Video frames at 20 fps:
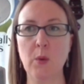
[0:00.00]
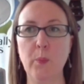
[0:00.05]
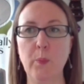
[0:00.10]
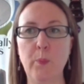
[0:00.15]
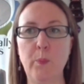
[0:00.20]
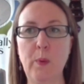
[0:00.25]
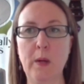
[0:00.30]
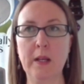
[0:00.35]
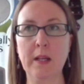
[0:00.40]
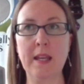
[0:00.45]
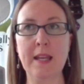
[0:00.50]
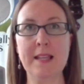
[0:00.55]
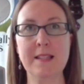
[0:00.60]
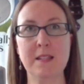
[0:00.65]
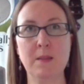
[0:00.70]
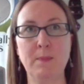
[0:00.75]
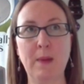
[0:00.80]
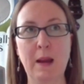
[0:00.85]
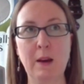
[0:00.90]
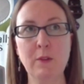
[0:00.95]
but it's
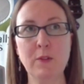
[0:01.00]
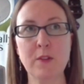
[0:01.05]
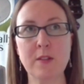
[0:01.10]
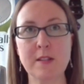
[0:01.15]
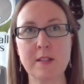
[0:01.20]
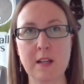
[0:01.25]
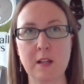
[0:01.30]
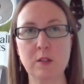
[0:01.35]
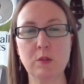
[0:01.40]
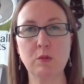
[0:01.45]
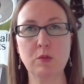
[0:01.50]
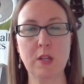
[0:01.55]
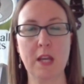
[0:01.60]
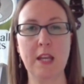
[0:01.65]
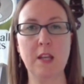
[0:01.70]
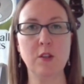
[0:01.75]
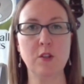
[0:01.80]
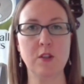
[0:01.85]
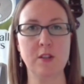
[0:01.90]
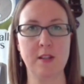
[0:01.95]
about the subtle
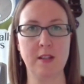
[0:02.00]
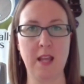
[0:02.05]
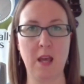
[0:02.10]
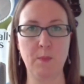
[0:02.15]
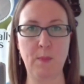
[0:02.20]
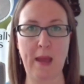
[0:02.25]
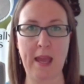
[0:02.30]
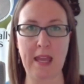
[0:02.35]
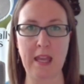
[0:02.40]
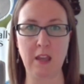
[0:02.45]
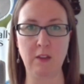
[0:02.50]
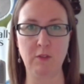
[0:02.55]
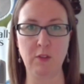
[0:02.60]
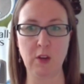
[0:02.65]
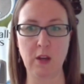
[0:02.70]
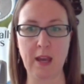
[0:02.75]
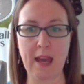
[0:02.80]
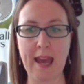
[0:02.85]
changes in their behavior